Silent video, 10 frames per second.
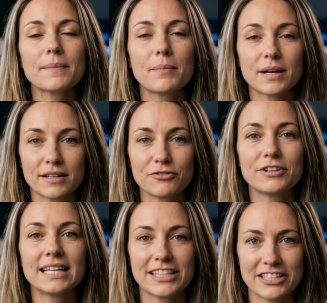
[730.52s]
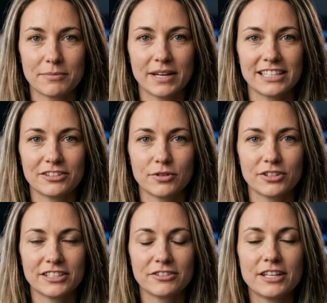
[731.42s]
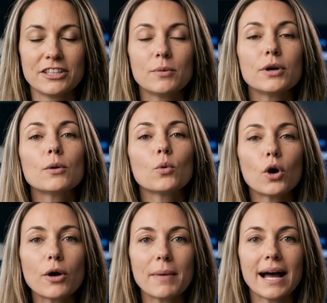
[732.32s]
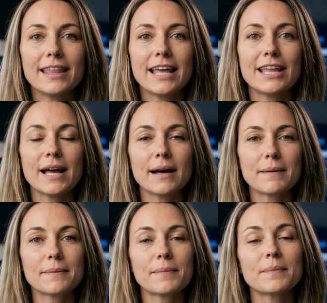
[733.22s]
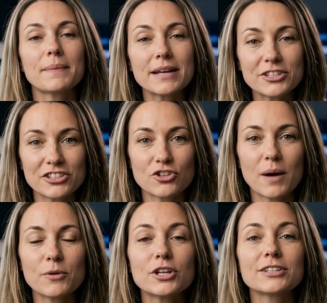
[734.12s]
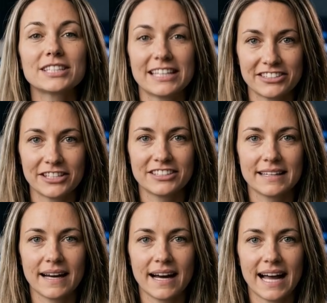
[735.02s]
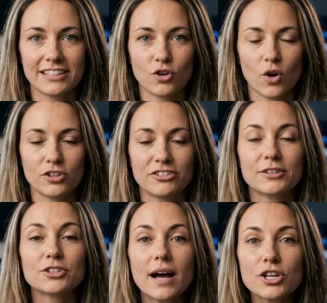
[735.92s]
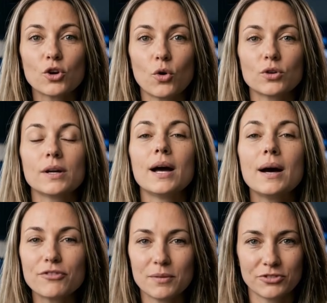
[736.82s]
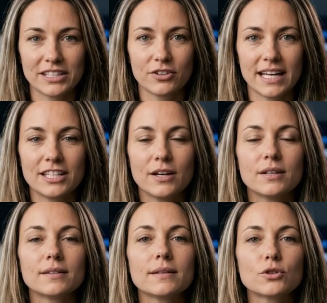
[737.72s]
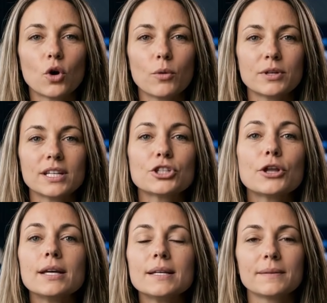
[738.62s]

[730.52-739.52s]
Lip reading: When the fee displacement is visible in World Bank data, the disruption thesis has crossed the threshold from theoretical to operational.